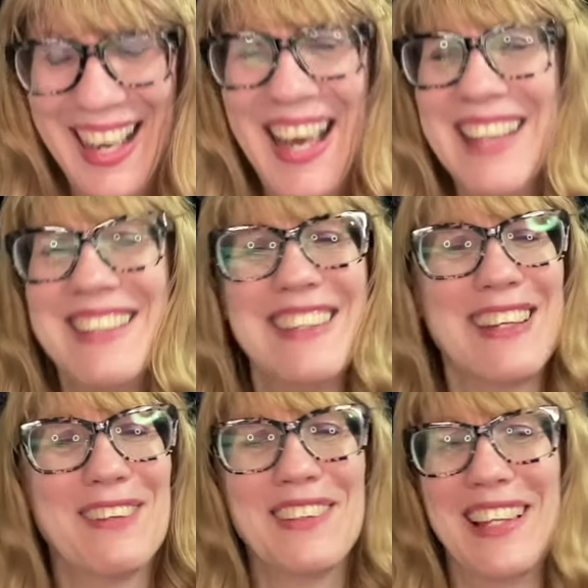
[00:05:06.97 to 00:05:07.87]
I
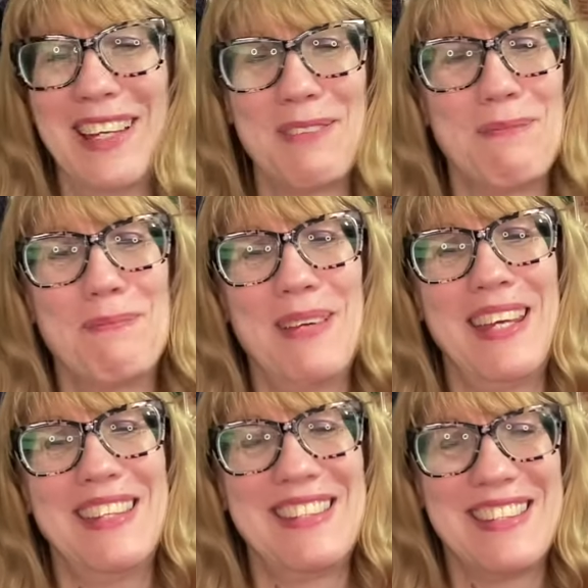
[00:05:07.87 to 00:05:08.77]
don't like
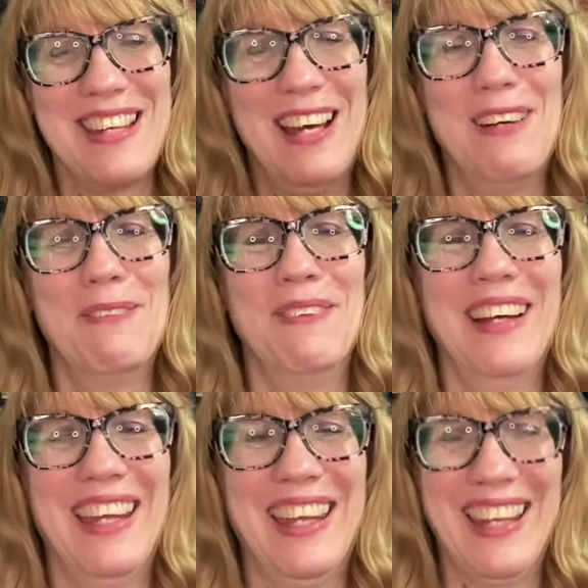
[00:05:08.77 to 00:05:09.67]
peach. Oh
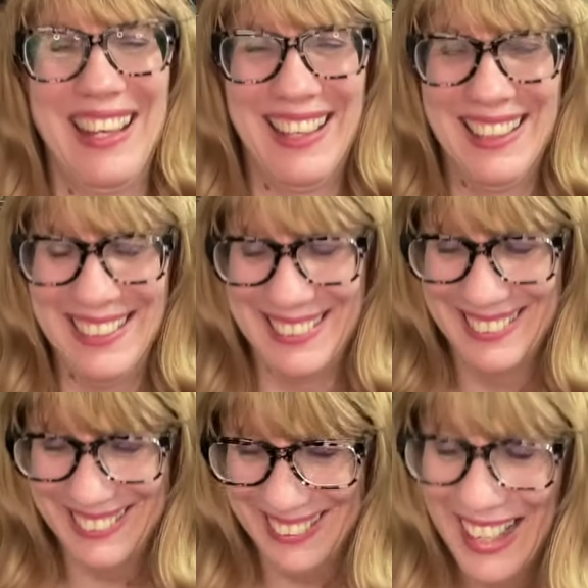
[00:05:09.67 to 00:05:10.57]
my
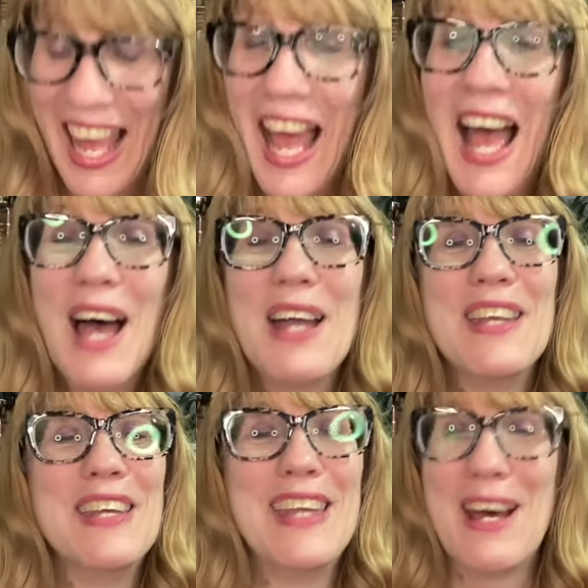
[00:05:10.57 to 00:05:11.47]
God.
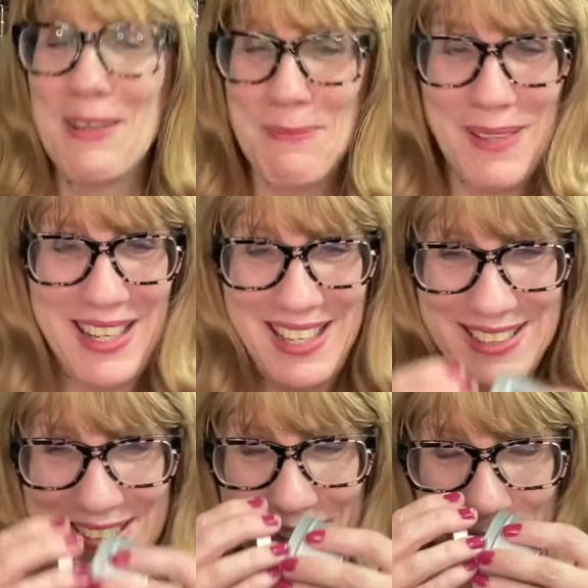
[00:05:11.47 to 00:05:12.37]
No
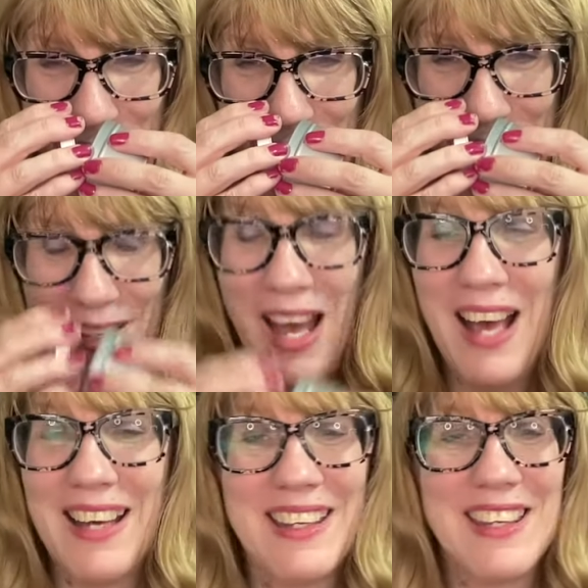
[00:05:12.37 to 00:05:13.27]
peach.
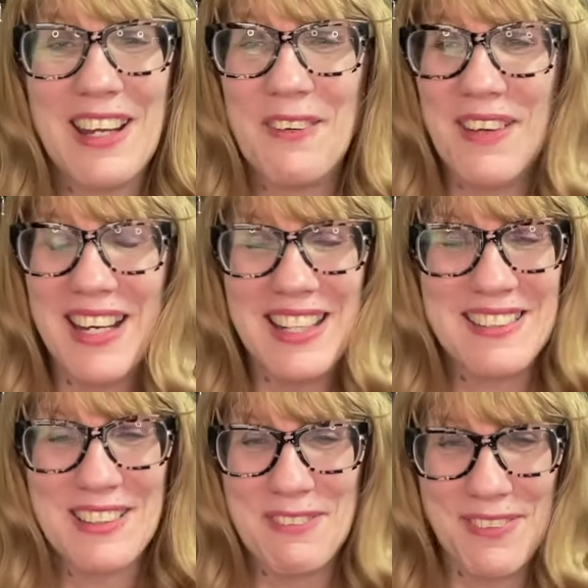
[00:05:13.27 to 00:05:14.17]
Oh, you know what? It's
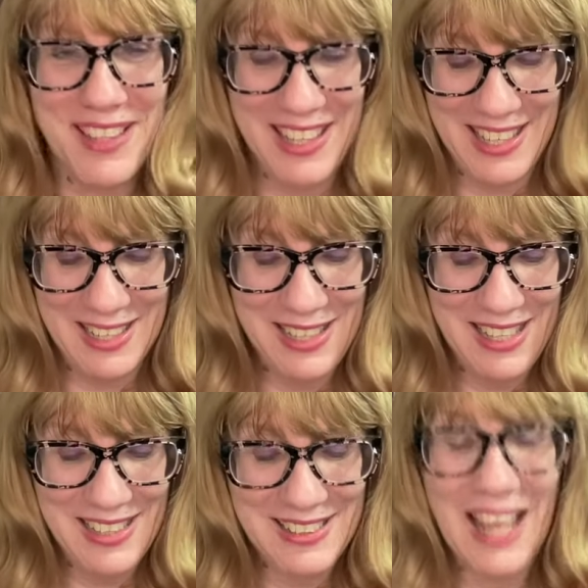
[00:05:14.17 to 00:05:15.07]
so funny.
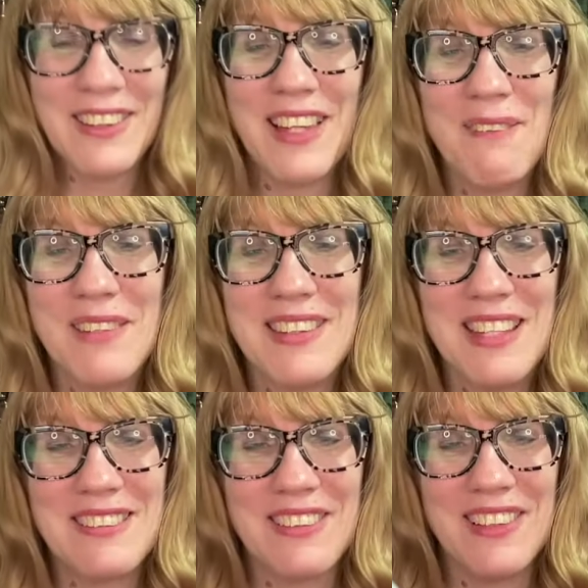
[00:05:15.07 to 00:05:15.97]
It's I love that
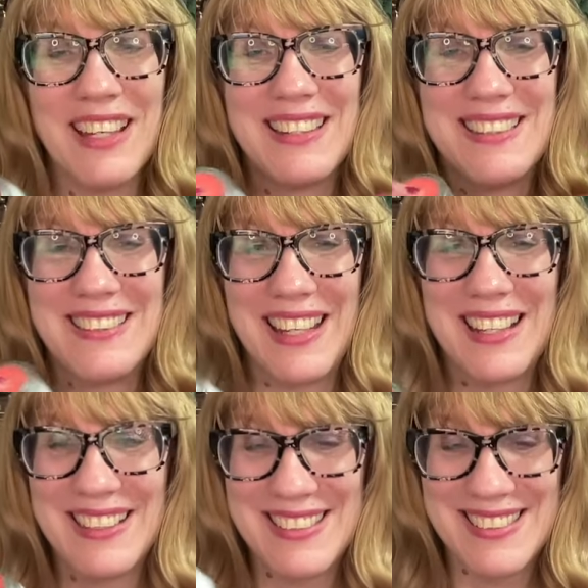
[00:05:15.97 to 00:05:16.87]
these are like
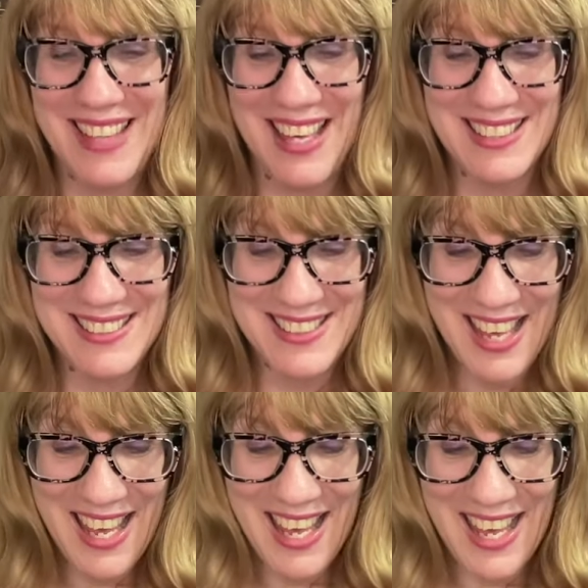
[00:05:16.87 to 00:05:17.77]
single scents,
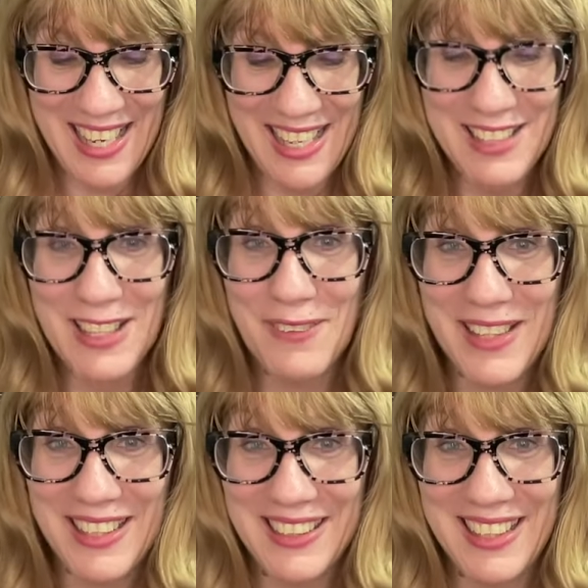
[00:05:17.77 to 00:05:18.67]
and I know what
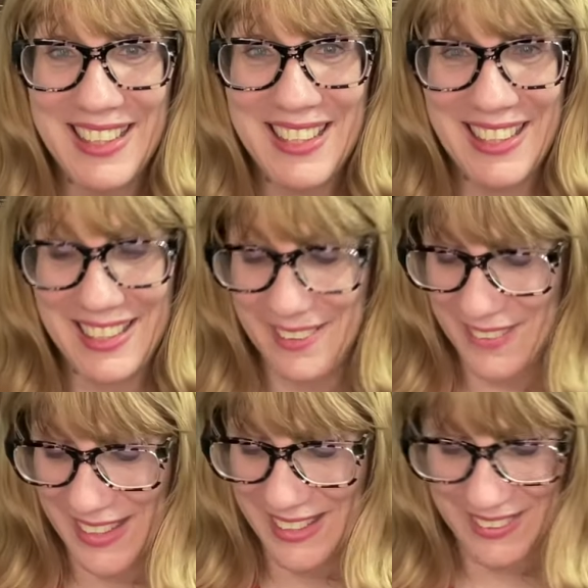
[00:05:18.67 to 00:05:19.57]
I like and I know
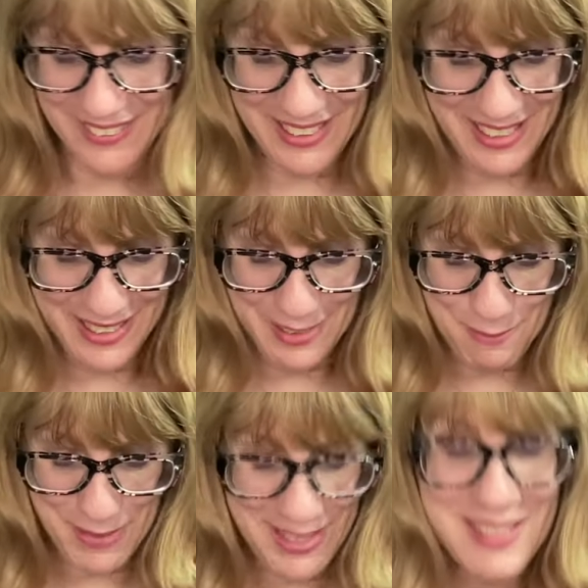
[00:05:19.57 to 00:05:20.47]
what I don't like.
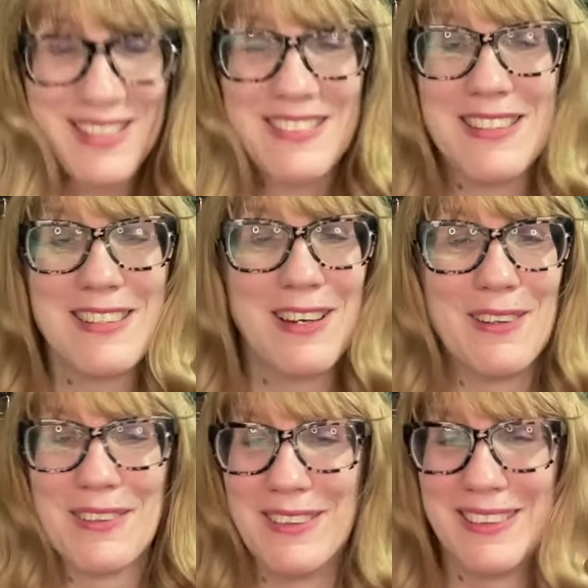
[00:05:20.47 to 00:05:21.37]
Peach is a
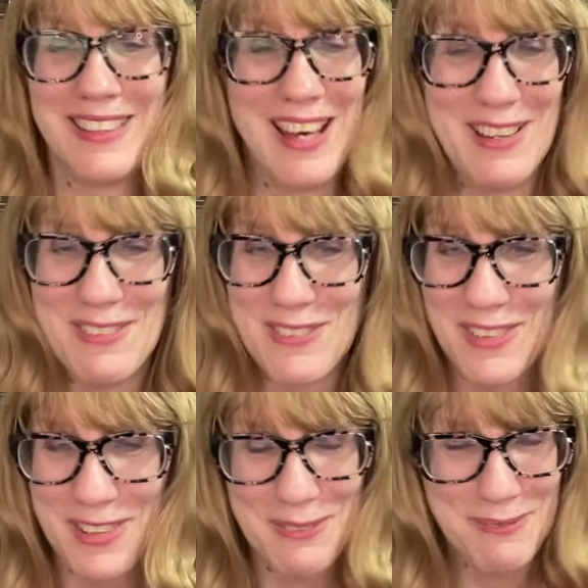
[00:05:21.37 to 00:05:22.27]
total no
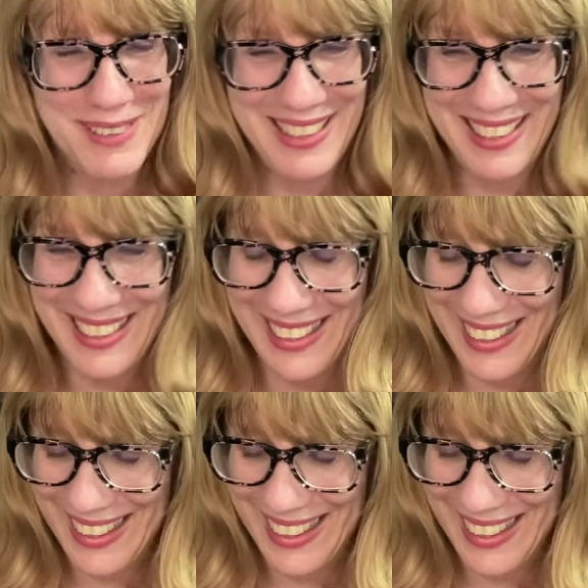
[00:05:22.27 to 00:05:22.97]
for me.